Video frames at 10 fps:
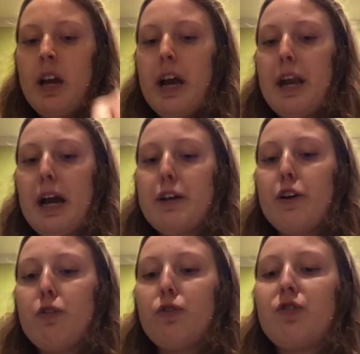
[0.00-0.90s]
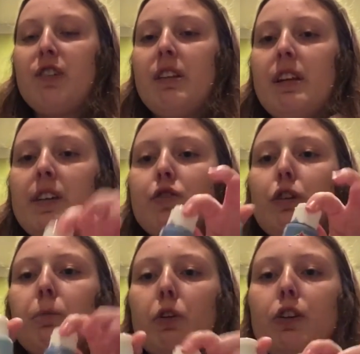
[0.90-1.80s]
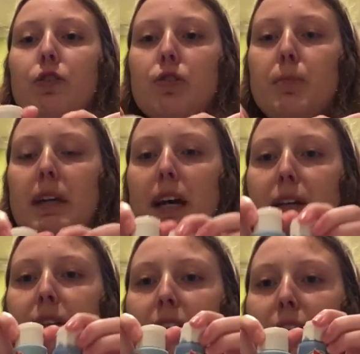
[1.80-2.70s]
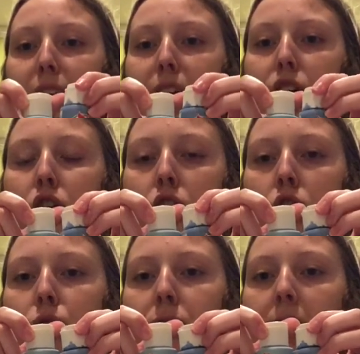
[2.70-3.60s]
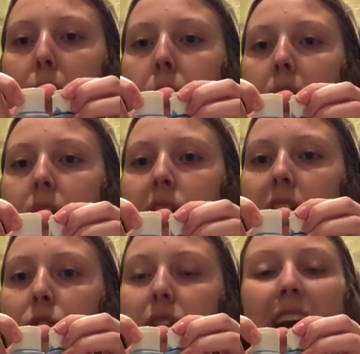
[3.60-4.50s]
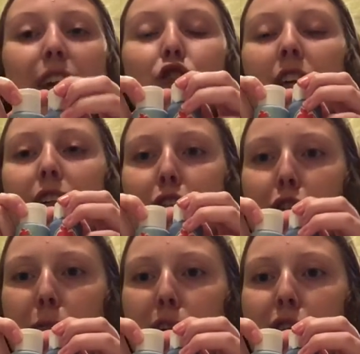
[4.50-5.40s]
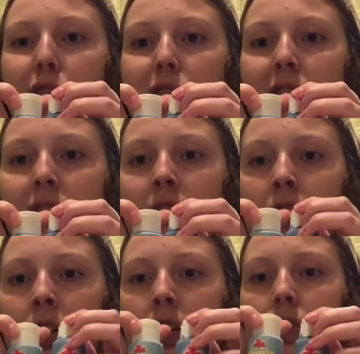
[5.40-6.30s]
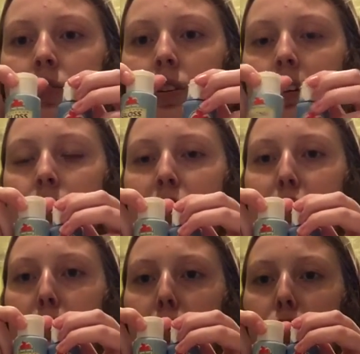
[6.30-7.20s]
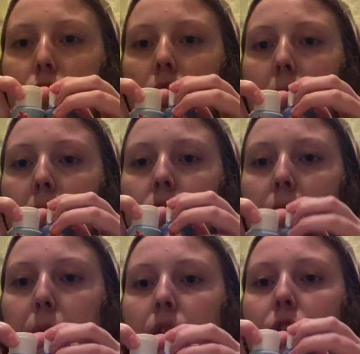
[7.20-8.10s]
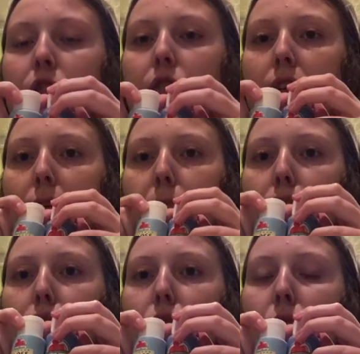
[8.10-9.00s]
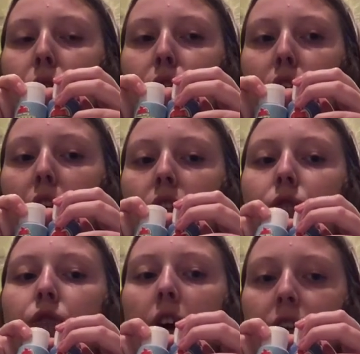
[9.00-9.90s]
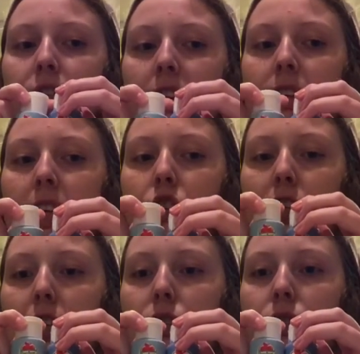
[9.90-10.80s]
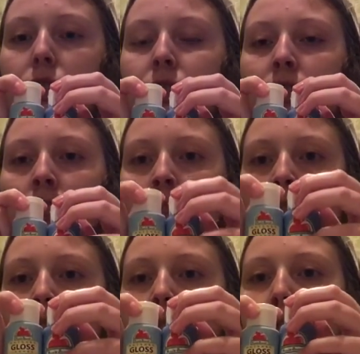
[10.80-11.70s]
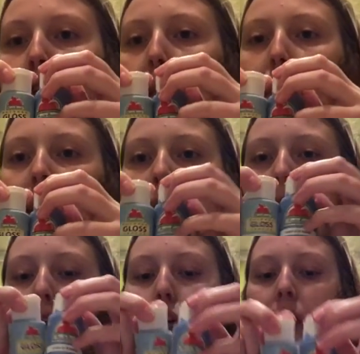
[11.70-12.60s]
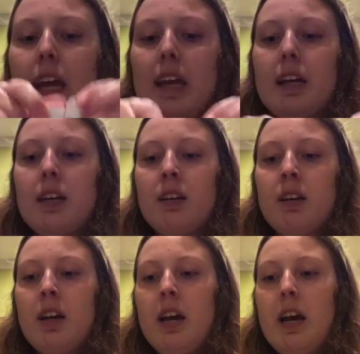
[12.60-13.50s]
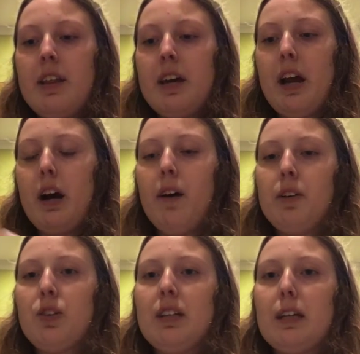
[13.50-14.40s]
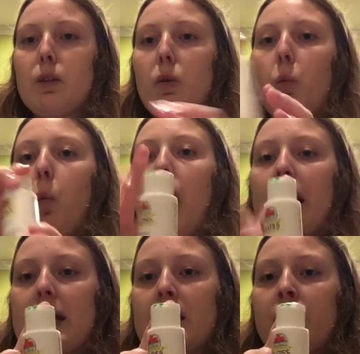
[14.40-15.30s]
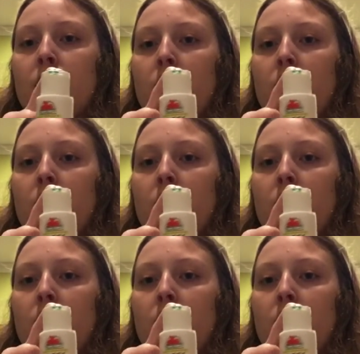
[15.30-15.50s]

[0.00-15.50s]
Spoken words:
And I used these two blues because in Rosanna Pansino's cake, she had two blues. So these two blues were the most similar to the blue colored frostings that she used for the main of her cake. And then I obviously did the white